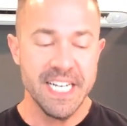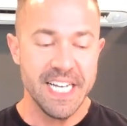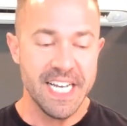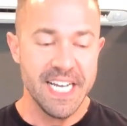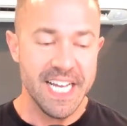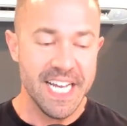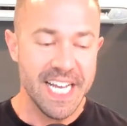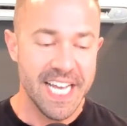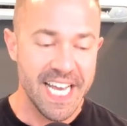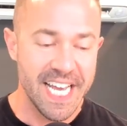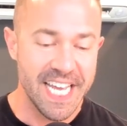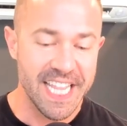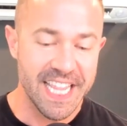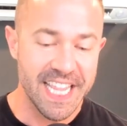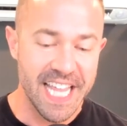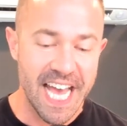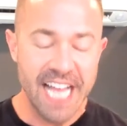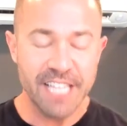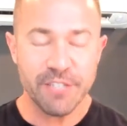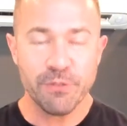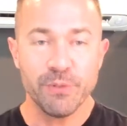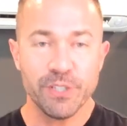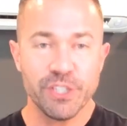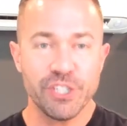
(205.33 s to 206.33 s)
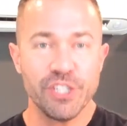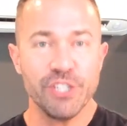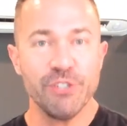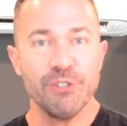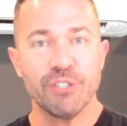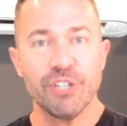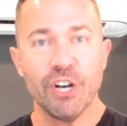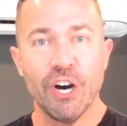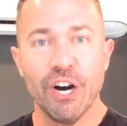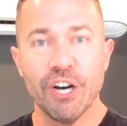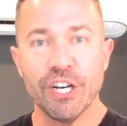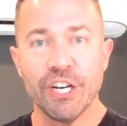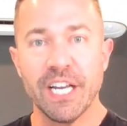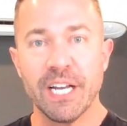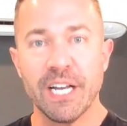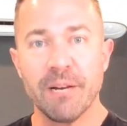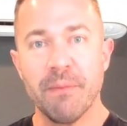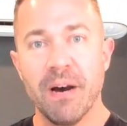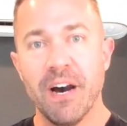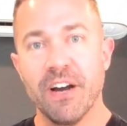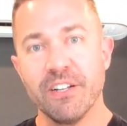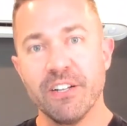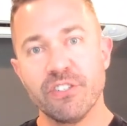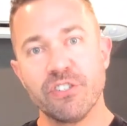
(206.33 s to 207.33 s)
And that's what she's talking
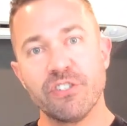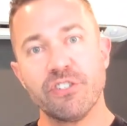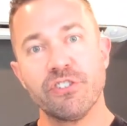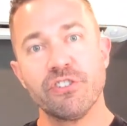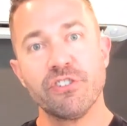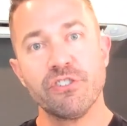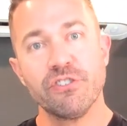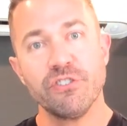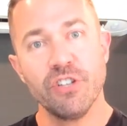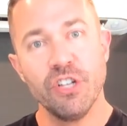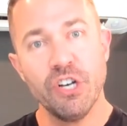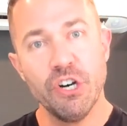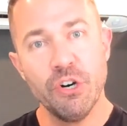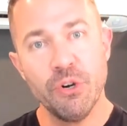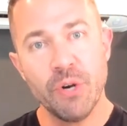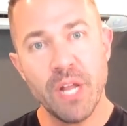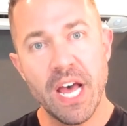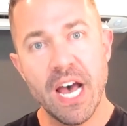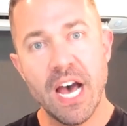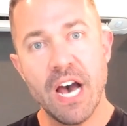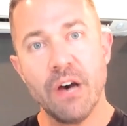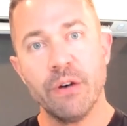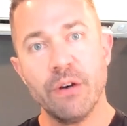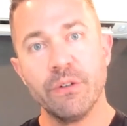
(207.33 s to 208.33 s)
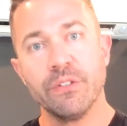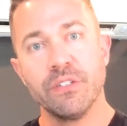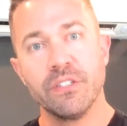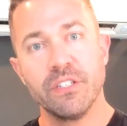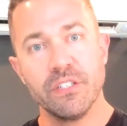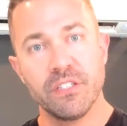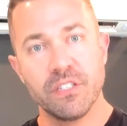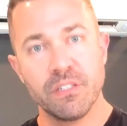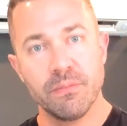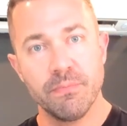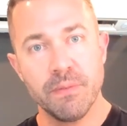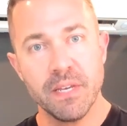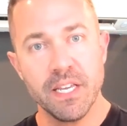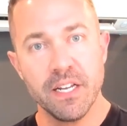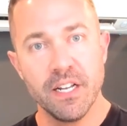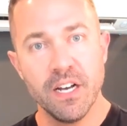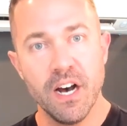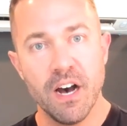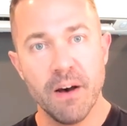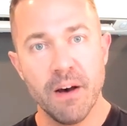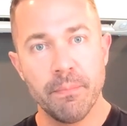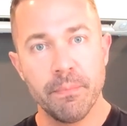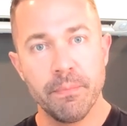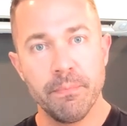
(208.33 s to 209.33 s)
about is slow down to speed
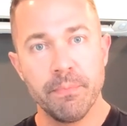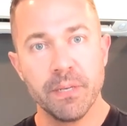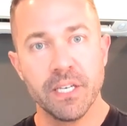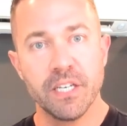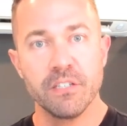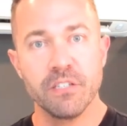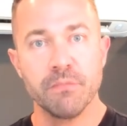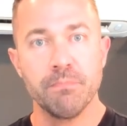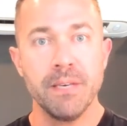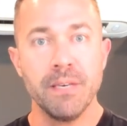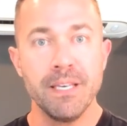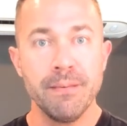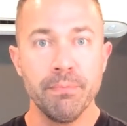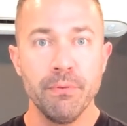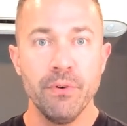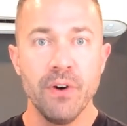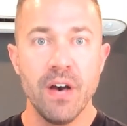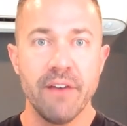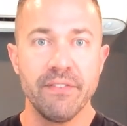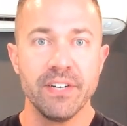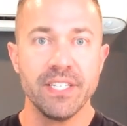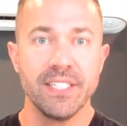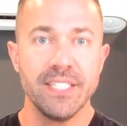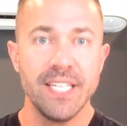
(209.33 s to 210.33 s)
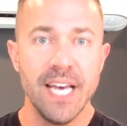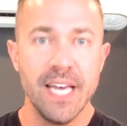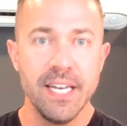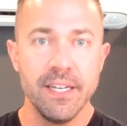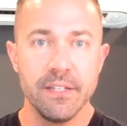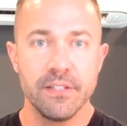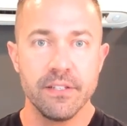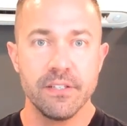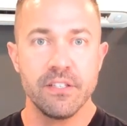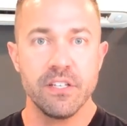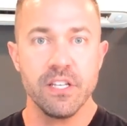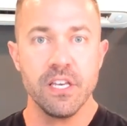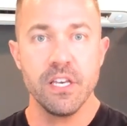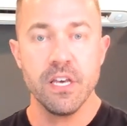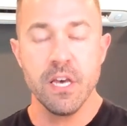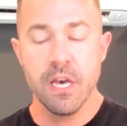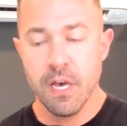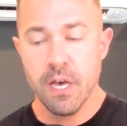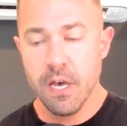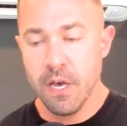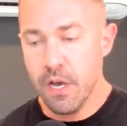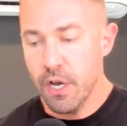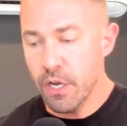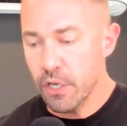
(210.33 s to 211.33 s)
up because people have a tendency
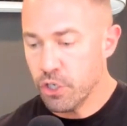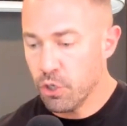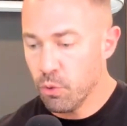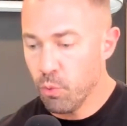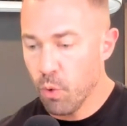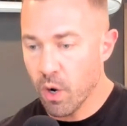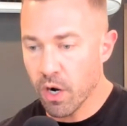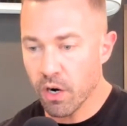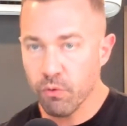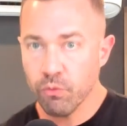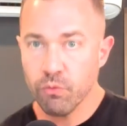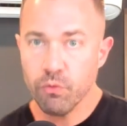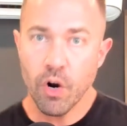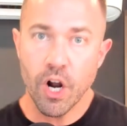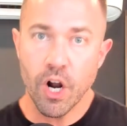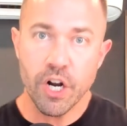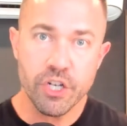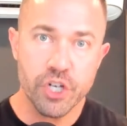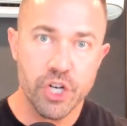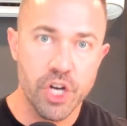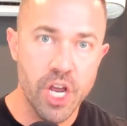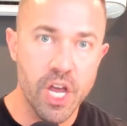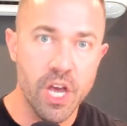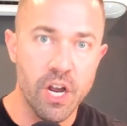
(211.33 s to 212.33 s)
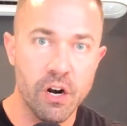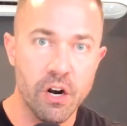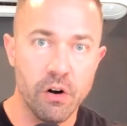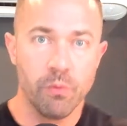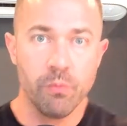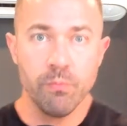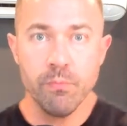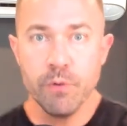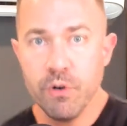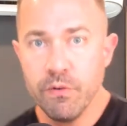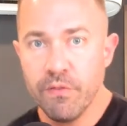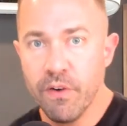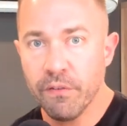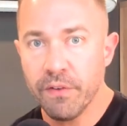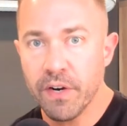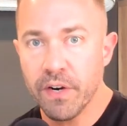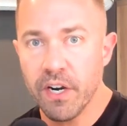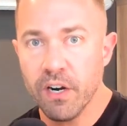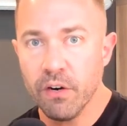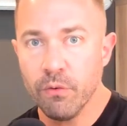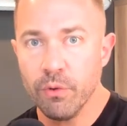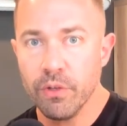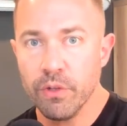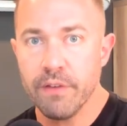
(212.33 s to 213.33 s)
to want to rush in or move over here
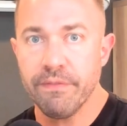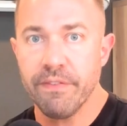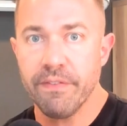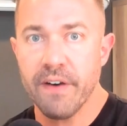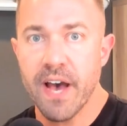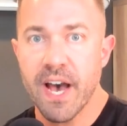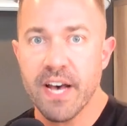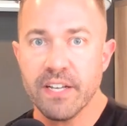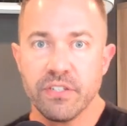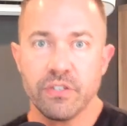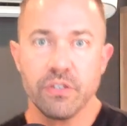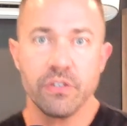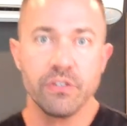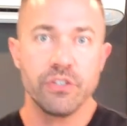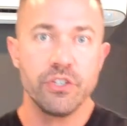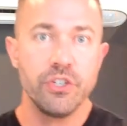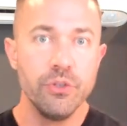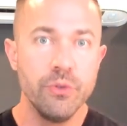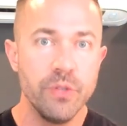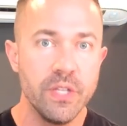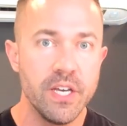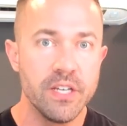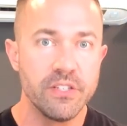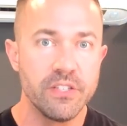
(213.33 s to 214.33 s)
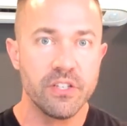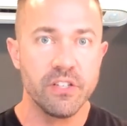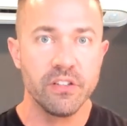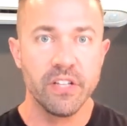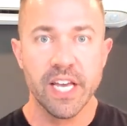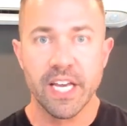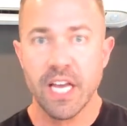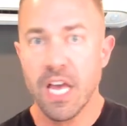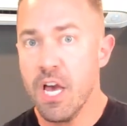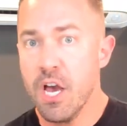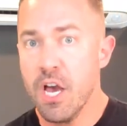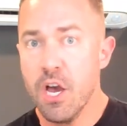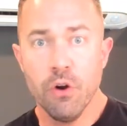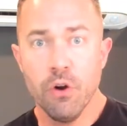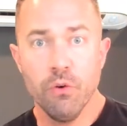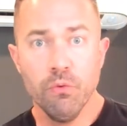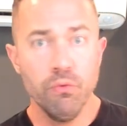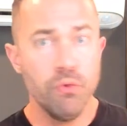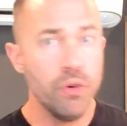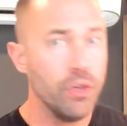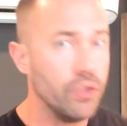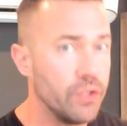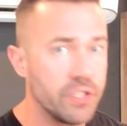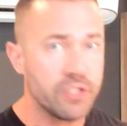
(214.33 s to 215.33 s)
really fast or do this and like
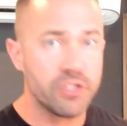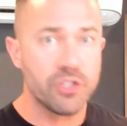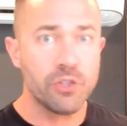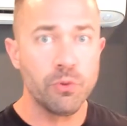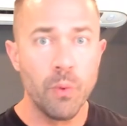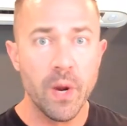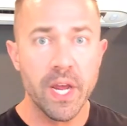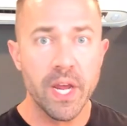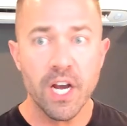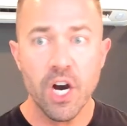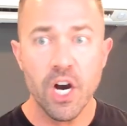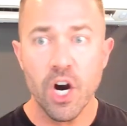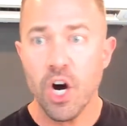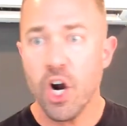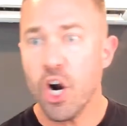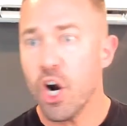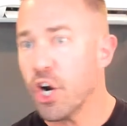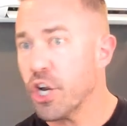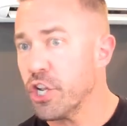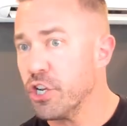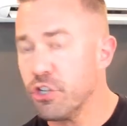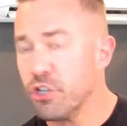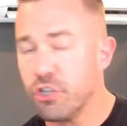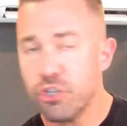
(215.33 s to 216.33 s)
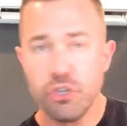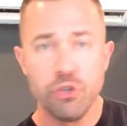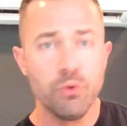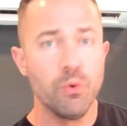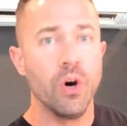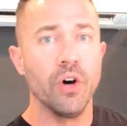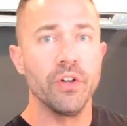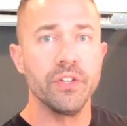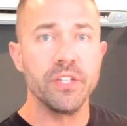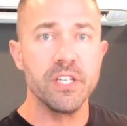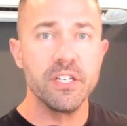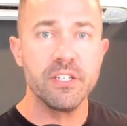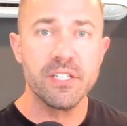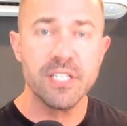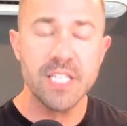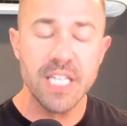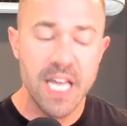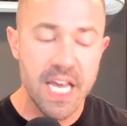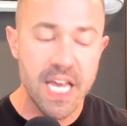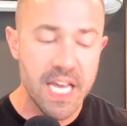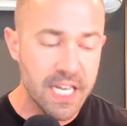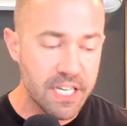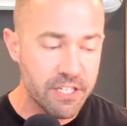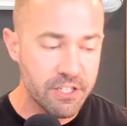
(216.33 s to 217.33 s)
really swing hard and do all these
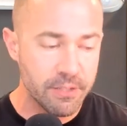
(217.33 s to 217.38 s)
things